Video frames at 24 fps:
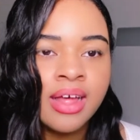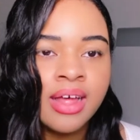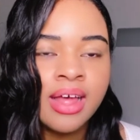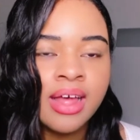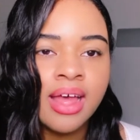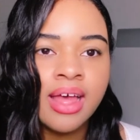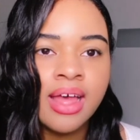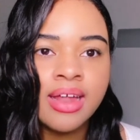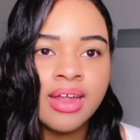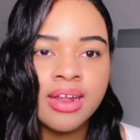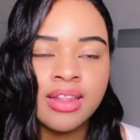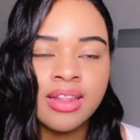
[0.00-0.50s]

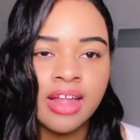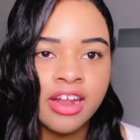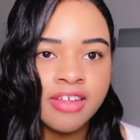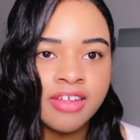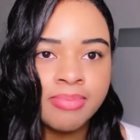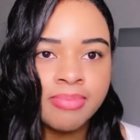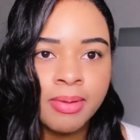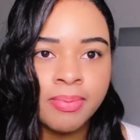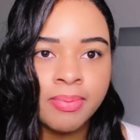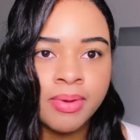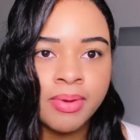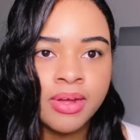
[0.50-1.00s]
And a lot of
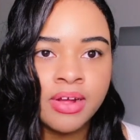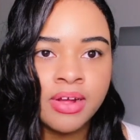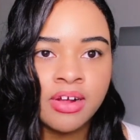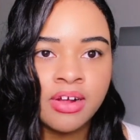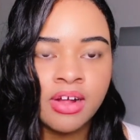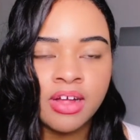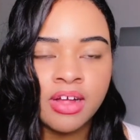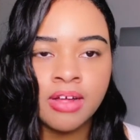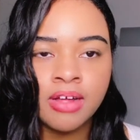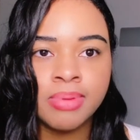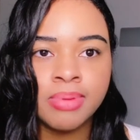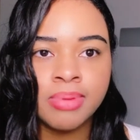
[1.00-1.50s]
people here
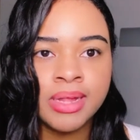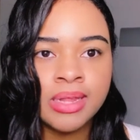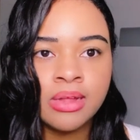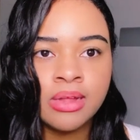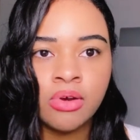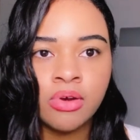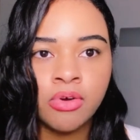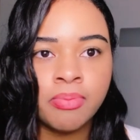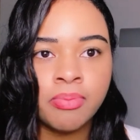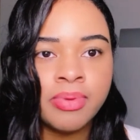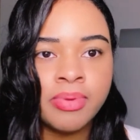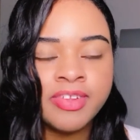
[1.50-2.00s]
are completely
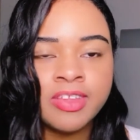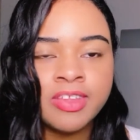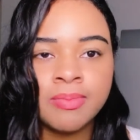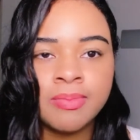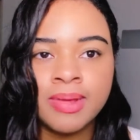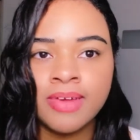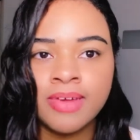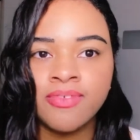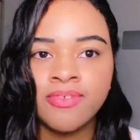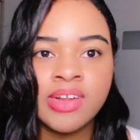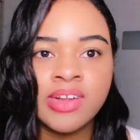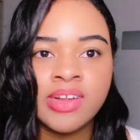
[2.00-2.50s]
open to
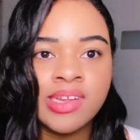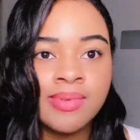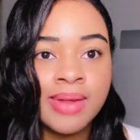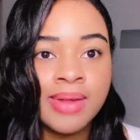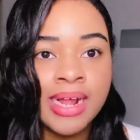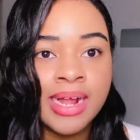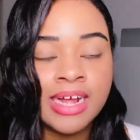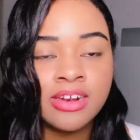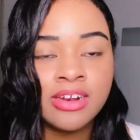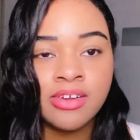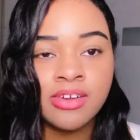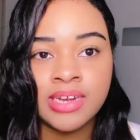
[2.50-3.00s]
be friends
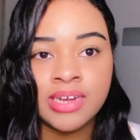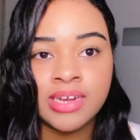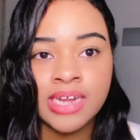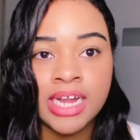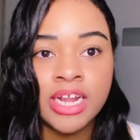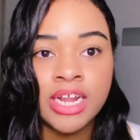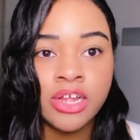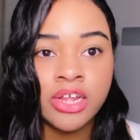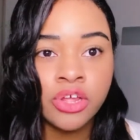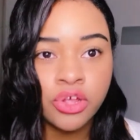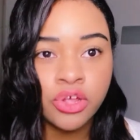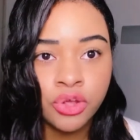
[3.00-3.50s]
with and are
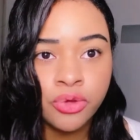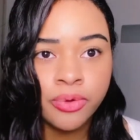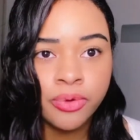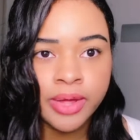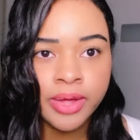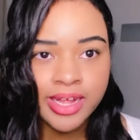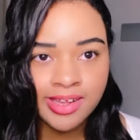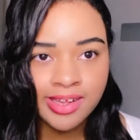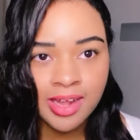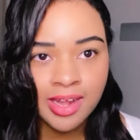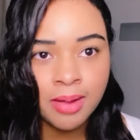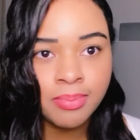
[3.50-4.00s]
dating you
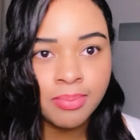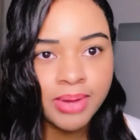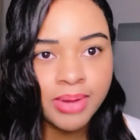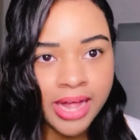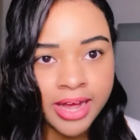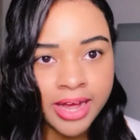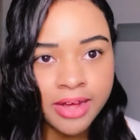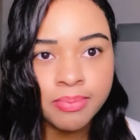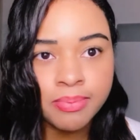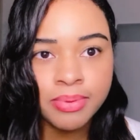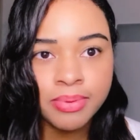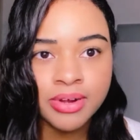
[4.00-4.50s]
as a
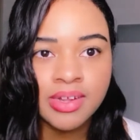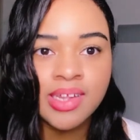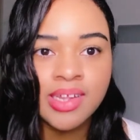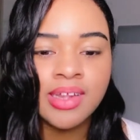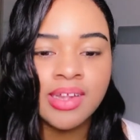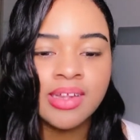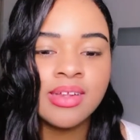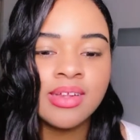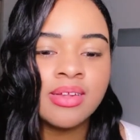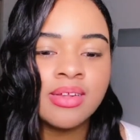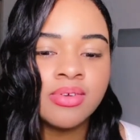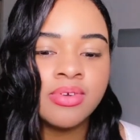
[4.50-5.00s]
black
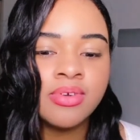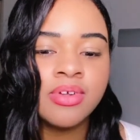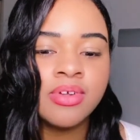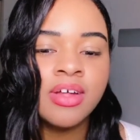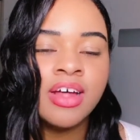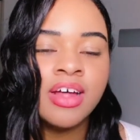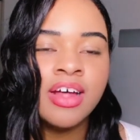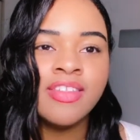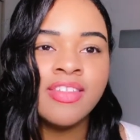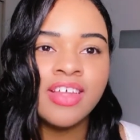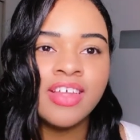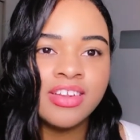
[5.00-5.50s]
person. So
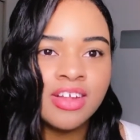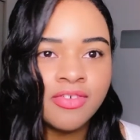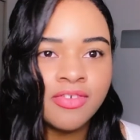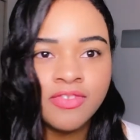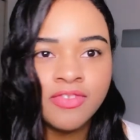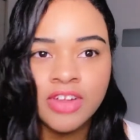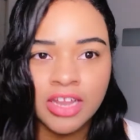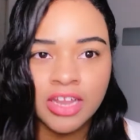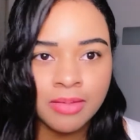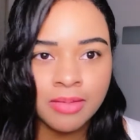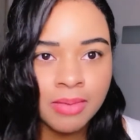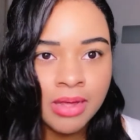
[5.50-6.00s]
that
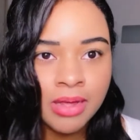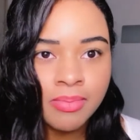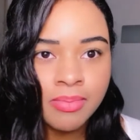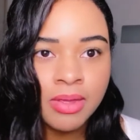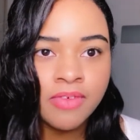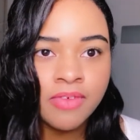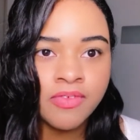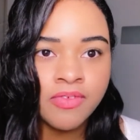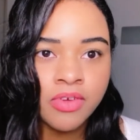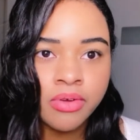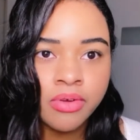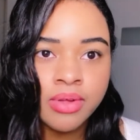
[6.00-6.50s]
definitely made me
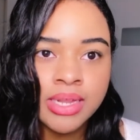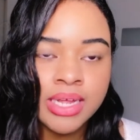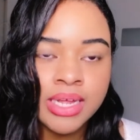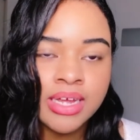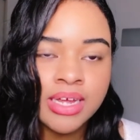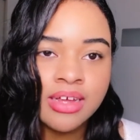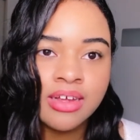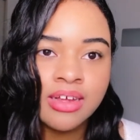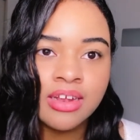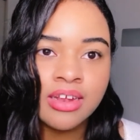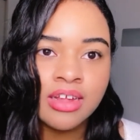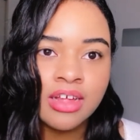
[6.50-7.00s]
feel really
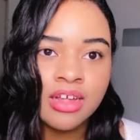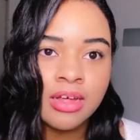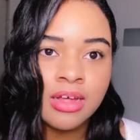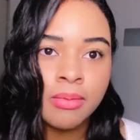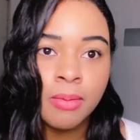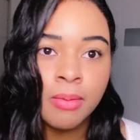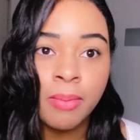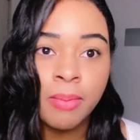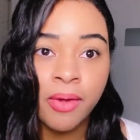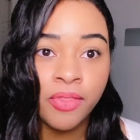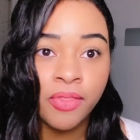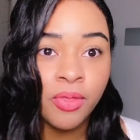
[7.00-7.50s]
good
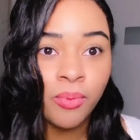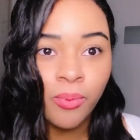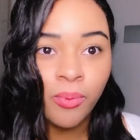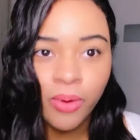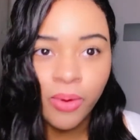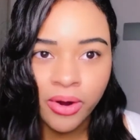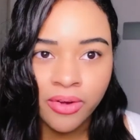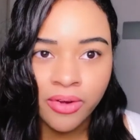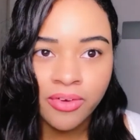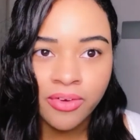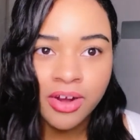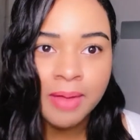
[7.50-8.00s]
about the
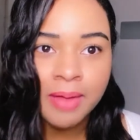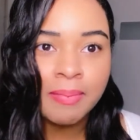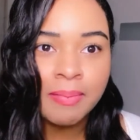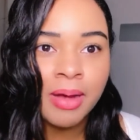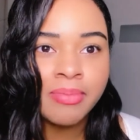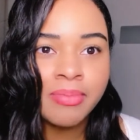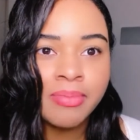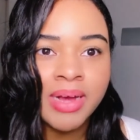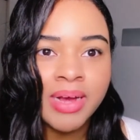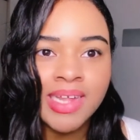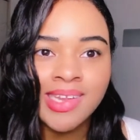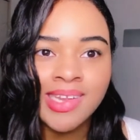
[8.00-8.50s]
world,
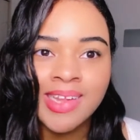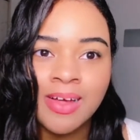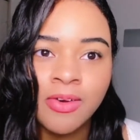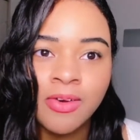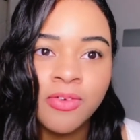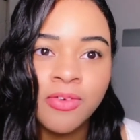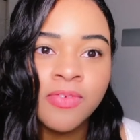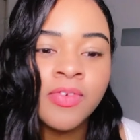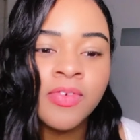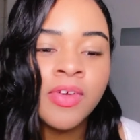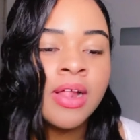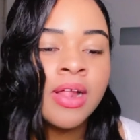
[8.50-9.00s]
about
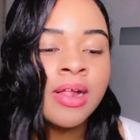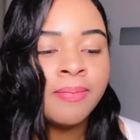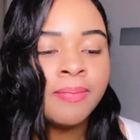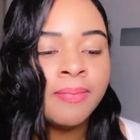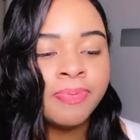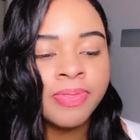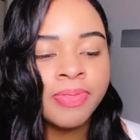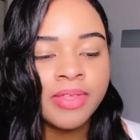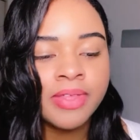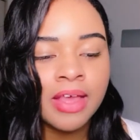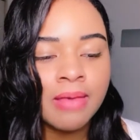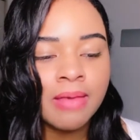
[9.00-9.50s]
myself.
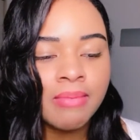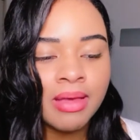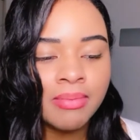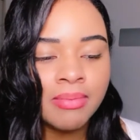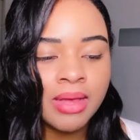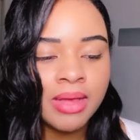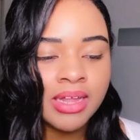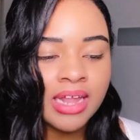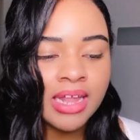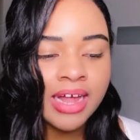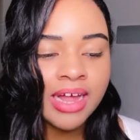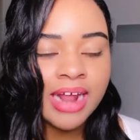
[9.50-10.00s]
It made
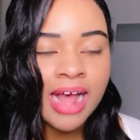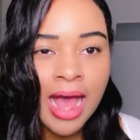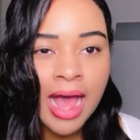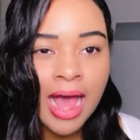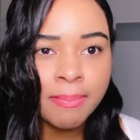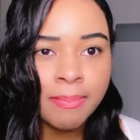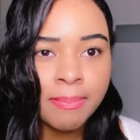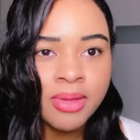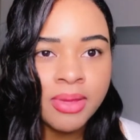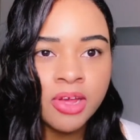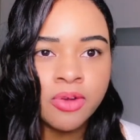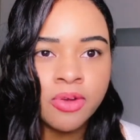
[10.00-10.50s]
me a lot
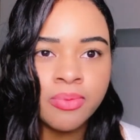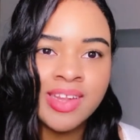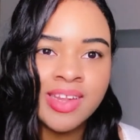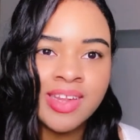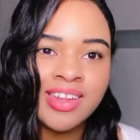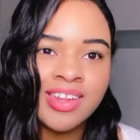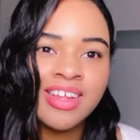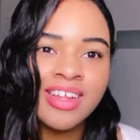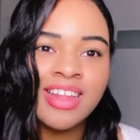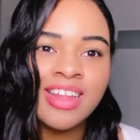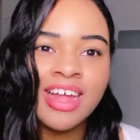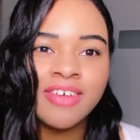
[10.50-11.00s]
happier. We
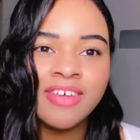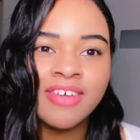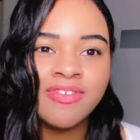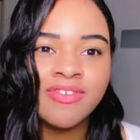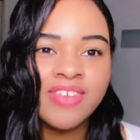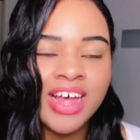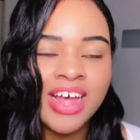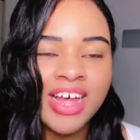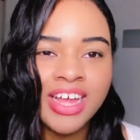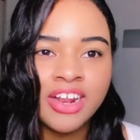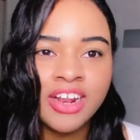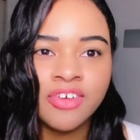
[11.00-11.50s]
see a lot of
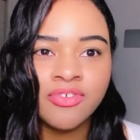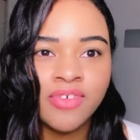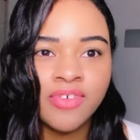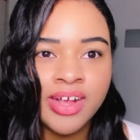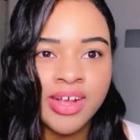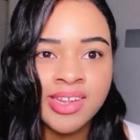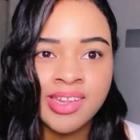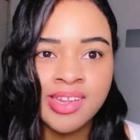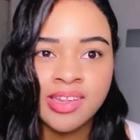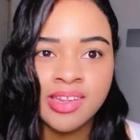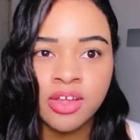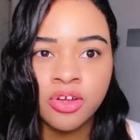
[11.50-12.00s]
negative,
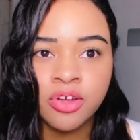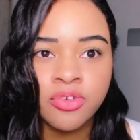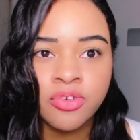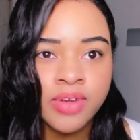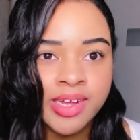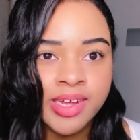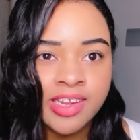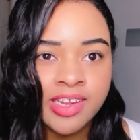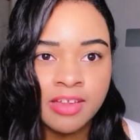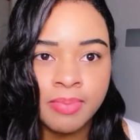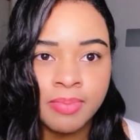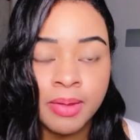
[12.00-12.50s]
racist, and
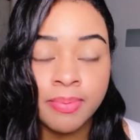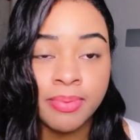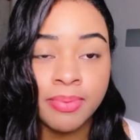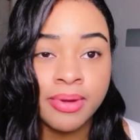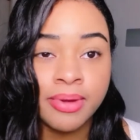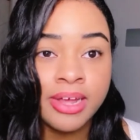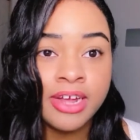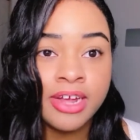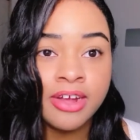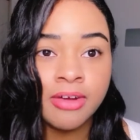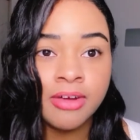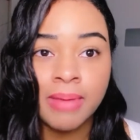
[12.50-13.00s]
crazy people
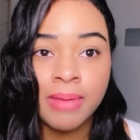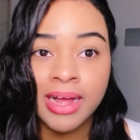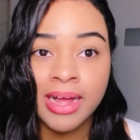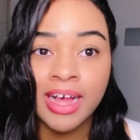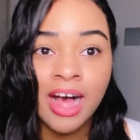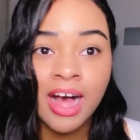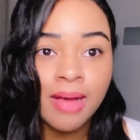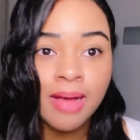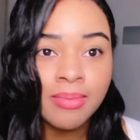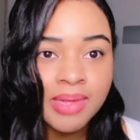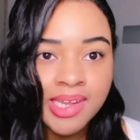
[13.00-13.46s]
here in my comment